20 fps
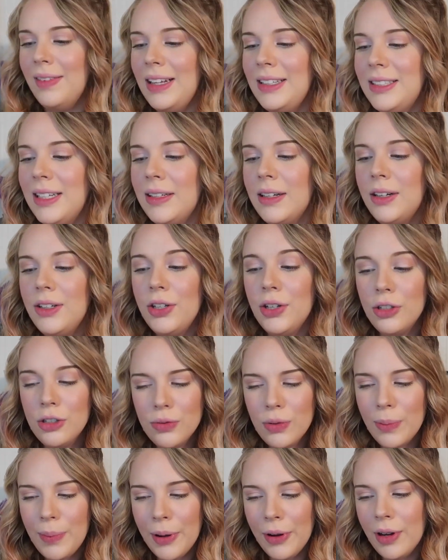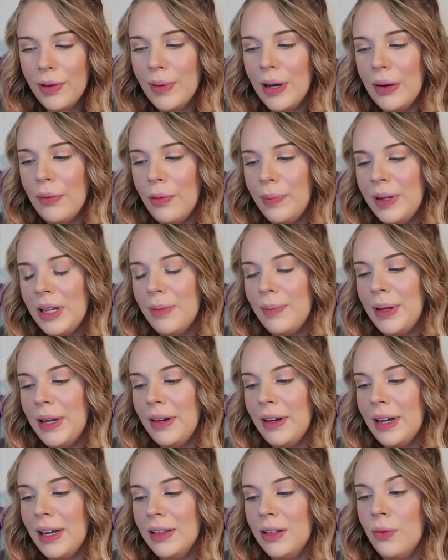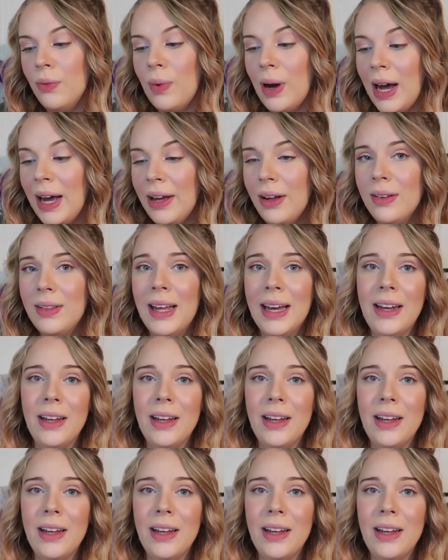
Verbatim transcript: They said unusual Pokemon will be appearing in the wild.